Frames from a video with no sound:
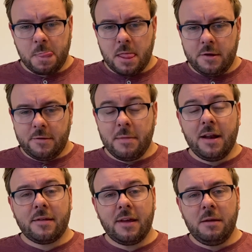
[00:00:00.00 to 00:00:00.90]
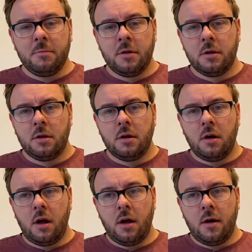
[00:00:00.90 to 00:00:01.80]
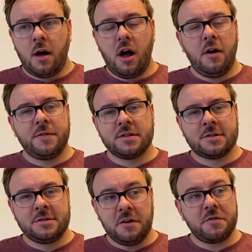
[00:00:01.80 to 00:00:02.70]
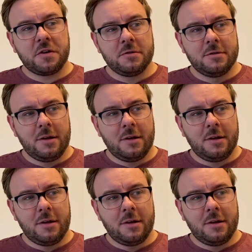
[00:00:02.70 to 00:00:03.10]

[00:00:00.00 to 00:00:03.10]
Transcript: just made it seem half as difficult